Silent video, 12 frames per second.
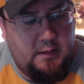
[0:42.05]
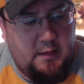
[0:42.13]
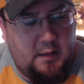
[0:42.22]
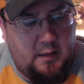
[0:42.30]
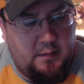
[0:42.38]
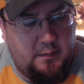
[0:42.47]

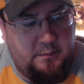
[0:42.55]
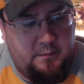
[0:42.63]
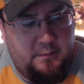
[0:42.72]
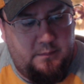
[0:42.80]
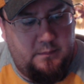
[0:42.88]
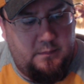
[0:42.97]
Um,
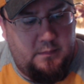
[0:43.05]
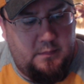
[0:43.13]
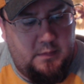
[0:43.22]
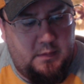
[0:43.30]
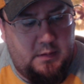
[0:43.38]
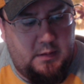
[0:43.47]

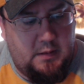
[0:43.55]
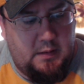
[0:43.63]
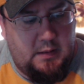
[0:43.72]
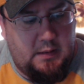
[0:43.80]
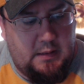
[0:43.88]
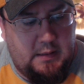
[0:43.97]

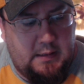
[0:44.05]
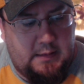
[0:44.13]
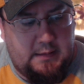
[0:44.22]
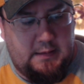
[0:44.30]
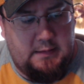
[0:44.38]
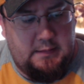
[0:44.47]

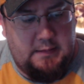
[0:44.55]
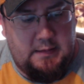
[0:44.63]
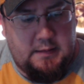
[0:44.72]
it